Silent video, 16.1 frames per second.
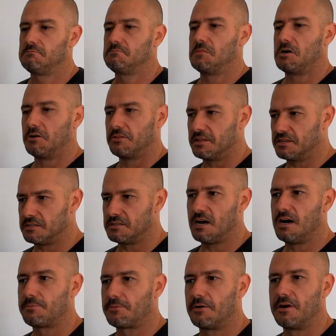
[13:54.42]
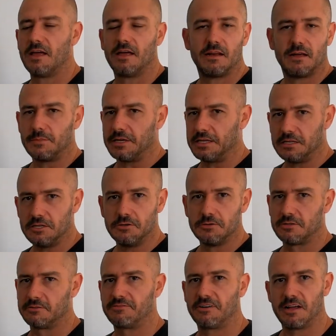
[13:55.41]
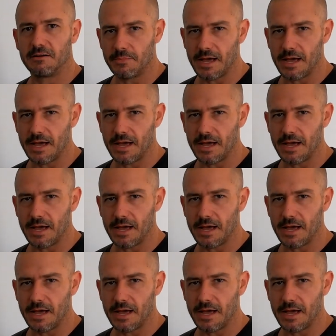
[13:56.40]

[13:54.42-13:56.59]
On the upper end, you can find